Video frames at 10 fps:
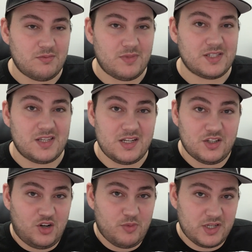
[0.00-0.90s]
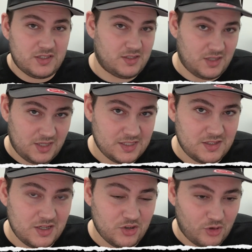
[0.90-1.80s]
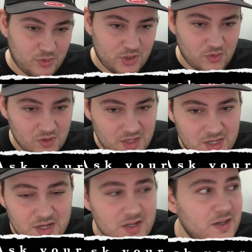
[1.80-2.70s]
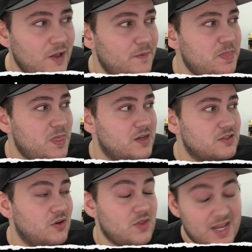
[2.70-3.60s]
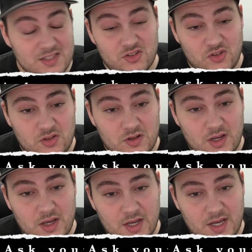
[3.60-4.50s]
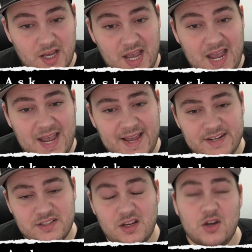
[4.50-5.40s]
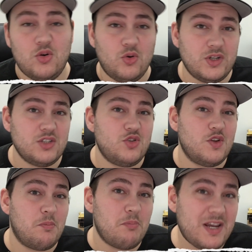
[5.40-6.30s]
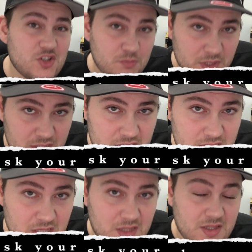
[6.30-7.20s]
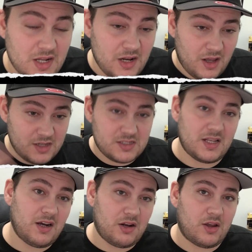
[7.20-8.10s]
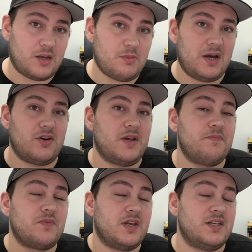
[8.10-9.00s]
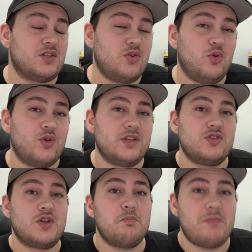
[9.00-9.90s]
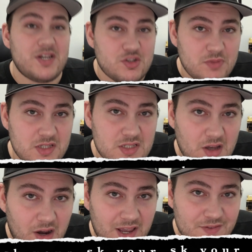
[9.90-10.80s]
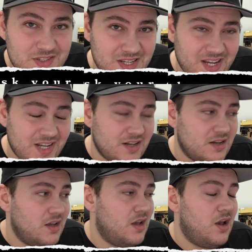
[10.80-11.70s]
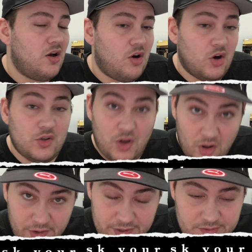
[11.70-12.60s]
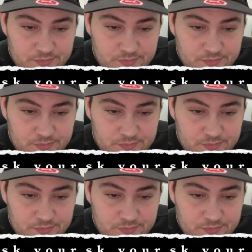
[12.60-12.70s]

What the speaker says: economics, isn't it? That's economical. So that's good. And according to the measurements, the last thing I like about it is according to the measurements that I have seen online